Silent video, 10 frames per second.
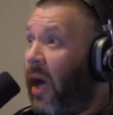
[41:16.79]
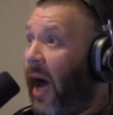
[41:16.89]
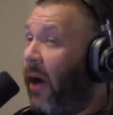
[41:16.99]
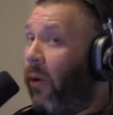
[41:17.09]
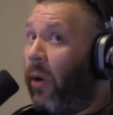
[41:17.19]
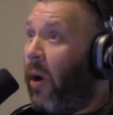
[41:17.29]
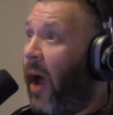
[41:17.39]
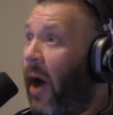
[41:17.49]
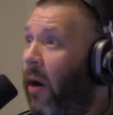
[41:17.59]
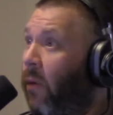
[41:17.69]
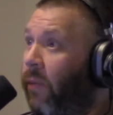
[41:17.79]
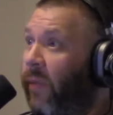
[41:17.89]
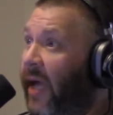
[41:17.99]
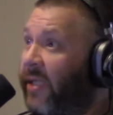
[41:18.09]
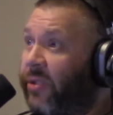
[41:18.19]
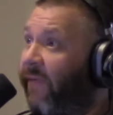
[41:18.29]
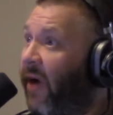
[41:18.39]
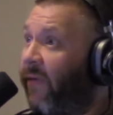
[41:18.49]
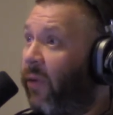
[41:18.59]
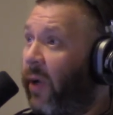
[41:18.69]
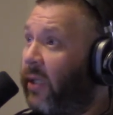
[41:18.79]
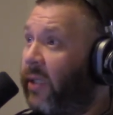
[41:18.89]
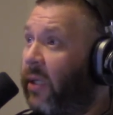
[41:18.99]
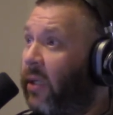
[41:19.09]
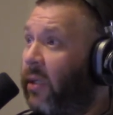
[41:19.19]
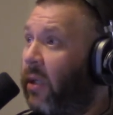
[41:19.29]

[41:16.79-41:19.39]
I don't know how that survived the way it did.